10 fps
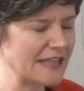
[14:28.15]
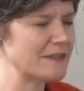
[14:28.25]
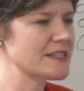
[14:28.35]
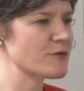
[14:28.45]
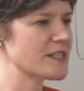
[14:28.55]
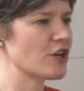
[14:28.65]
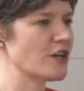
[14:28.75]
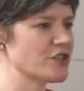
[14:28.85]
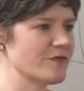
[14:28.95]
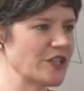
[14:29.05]
and this wasn't
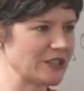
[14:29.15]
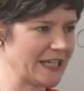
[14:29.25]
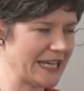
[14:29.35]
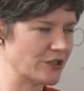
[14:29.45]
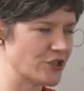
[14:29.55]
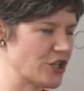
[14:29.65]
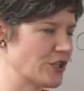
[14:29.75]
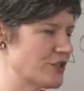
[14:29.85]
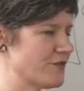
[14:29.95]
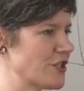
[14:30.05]
conservation like energy
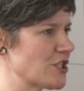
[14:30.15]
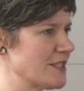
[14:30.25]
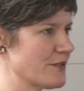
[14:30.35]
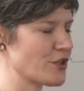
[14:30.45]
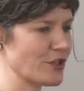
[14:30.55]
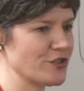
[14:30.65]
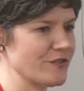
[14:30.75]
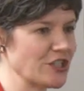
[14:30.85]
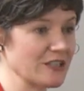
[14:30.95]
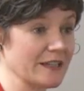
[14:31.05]
conservation, this was
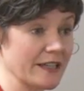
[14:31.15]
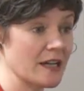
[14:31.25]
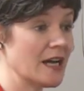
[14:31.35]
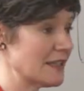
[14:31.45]
conservation like